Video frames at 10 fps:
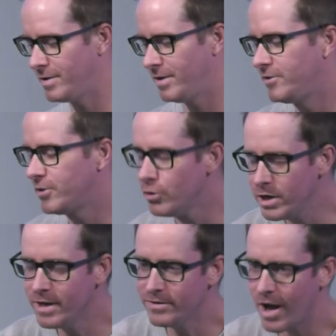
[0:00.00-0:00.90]
turning
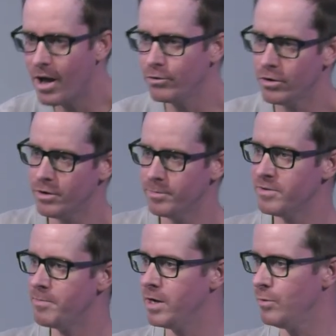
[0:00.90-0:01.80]
into algorithms in
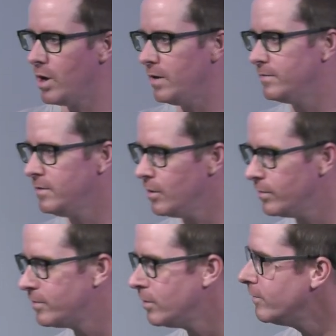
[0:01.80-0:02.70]
many ways. You know, the
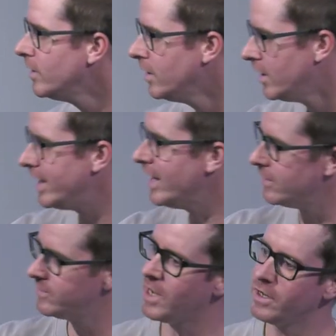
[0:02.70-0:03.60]
sort of, again,
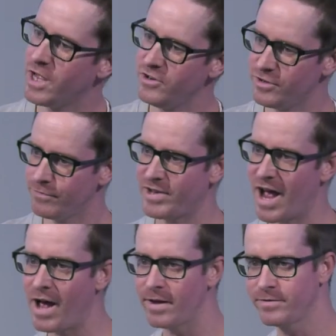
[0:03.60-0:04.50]
this delegation of
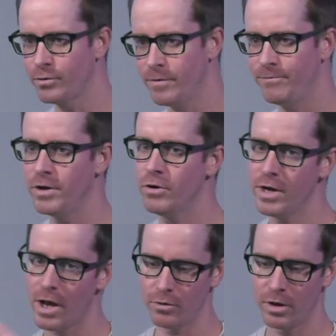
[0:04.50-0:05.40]
tasks, sort of figuring
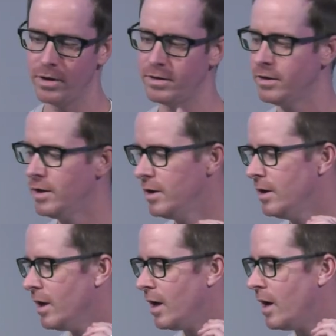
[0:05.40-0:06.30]
out like,
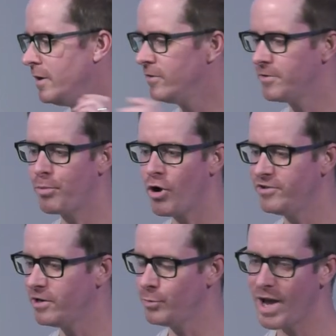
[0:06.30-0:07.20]
here's a
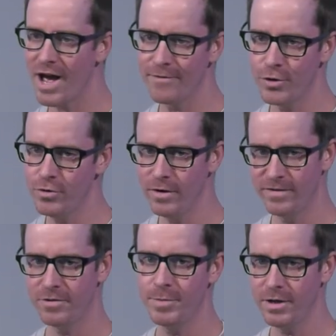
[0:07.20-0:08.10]
project we have, who needs
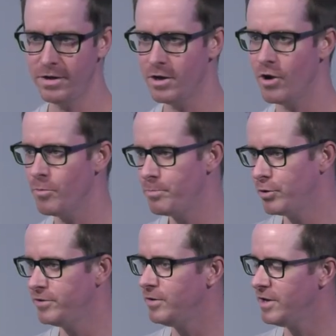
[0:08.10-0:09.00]
to be, you know,
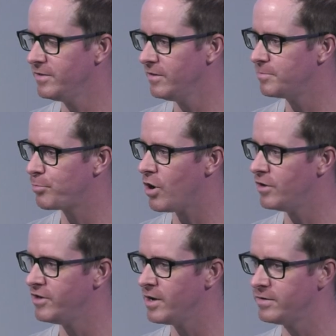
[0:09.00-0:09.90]
put into this
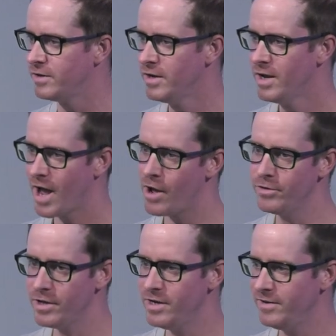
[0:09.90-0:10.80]
project, how do
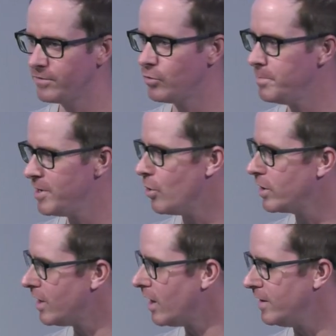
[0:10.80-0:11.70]
they need to sort of be
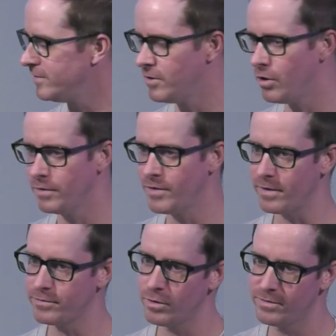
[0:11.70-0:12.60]
organized and all of that
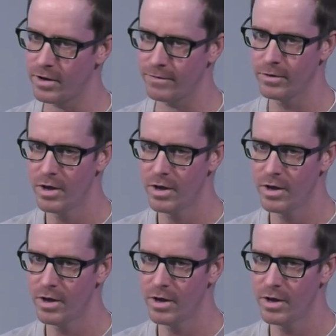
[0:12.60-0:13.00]
sort of stuff.